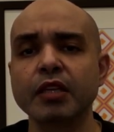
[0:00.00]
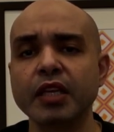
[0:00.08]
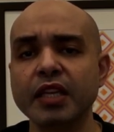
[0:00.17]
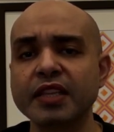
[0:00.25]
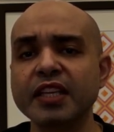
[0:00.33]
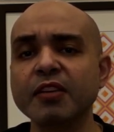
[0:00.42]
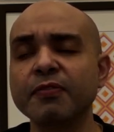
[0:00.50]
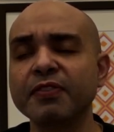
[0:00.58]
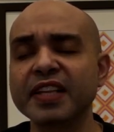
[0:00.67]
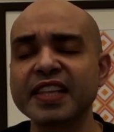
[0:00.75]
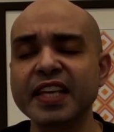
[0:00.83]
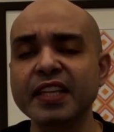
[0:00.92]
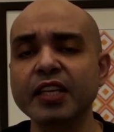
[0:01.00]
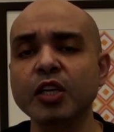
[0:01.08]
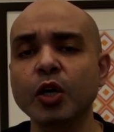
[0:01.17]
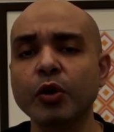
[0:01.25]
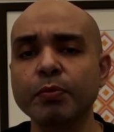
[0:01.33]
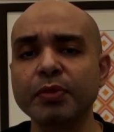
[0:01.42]
Instead of fixating
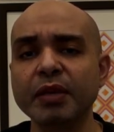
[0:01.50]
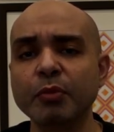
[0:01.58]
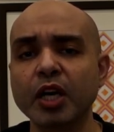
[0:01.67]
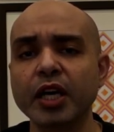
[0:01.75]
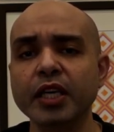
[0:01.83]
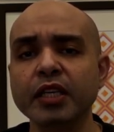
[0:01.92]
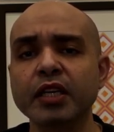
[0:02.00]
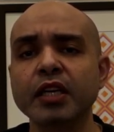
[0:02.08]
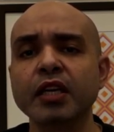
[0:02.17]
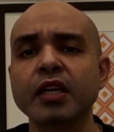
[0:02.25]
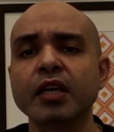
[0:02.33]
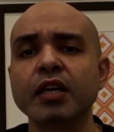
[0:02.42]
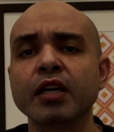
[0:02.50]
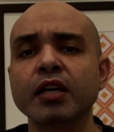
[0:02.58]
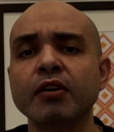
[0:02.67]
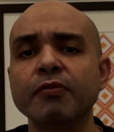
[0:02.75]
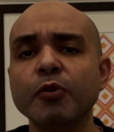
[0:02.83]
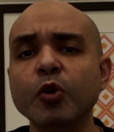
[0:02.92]
on BMI,
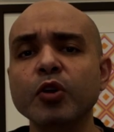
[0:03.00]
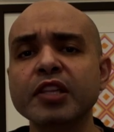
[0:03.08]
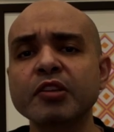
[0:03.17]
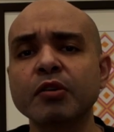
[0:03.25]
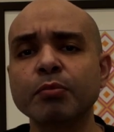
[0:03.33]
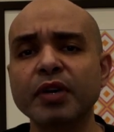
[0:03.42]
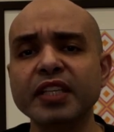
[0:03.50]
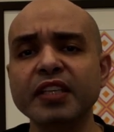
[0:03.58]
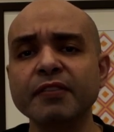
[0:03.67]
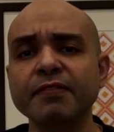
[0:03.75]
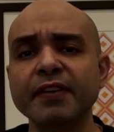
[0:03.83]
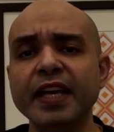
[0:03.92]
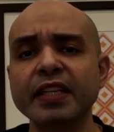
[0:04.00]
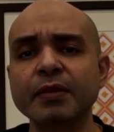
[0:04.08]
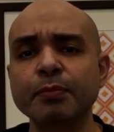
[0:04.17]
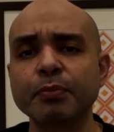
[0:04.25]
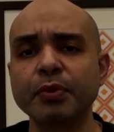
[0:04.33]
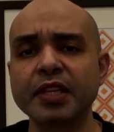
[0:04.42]
focus on body
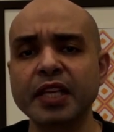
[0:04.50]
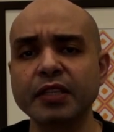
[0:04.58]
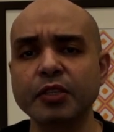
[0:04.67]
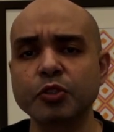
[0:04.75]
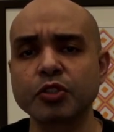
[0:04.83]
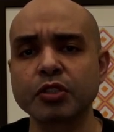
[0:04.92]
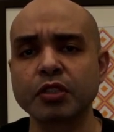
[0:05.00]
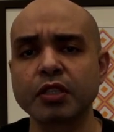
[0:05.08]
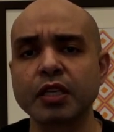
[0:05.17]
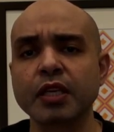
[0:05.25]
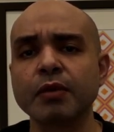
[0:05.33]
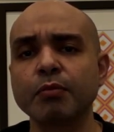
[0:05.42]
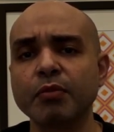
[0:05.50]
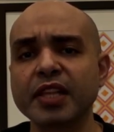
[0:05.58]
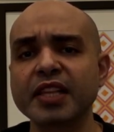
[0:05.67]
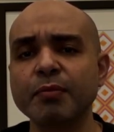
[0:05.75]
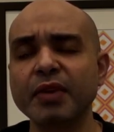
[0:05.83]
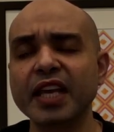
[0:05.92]
fat percentage,
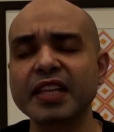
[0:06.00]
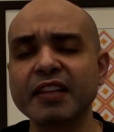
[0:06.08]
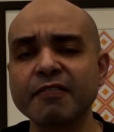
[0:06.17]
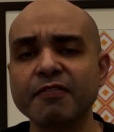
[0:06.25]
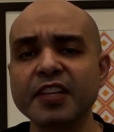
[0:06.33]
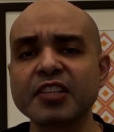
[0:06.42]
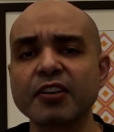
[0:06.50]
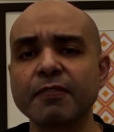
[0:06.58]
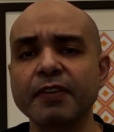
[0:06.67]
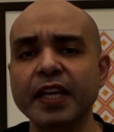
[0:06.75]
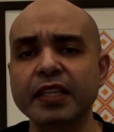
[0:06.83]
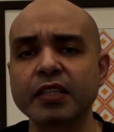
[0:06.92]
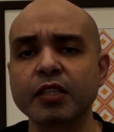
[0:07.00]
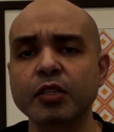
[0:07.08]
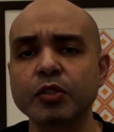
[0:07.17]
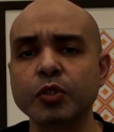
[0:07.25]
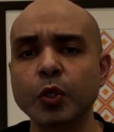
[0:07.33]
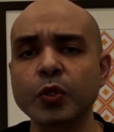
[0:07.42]
muscle mass and visceral fat.
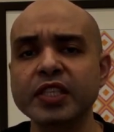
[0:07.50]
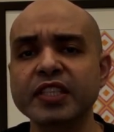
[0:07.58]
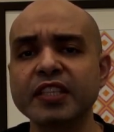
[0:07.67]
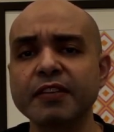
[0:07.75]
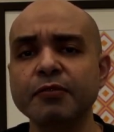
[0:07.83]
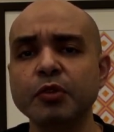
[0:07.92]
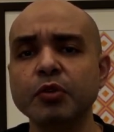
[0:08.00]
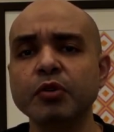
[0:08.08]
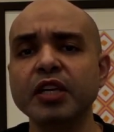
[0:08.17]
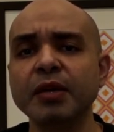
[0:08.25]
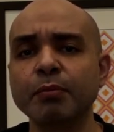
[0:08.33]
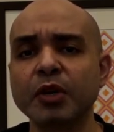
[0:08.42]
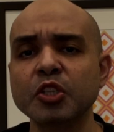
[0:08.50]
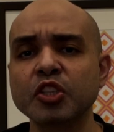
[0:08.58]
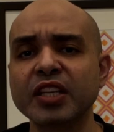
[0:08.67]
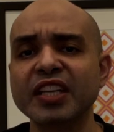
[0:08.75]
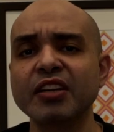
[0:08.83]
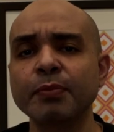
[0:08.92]
Those give you a
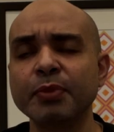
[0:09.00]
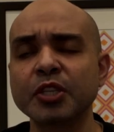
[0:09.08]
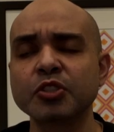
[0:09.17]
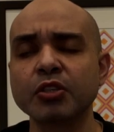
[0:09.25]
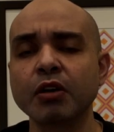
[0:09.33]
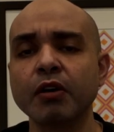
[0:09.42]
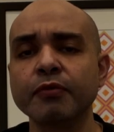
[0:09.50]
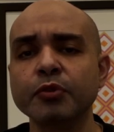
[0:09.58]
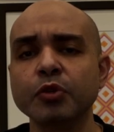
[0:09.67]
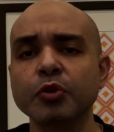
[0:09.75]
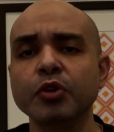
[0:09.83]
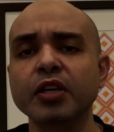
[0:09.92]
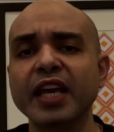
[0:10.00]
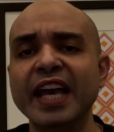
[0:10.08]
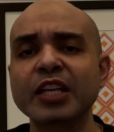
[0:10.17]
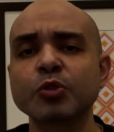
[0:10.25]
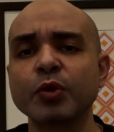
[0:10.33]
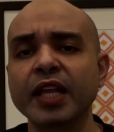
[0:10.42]
much clearer picture of your
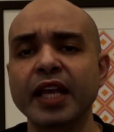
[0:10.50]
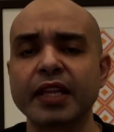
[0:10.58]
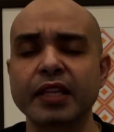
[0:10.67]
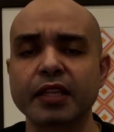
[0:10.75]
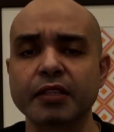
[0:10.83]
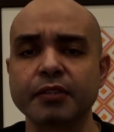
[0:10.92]
actual health.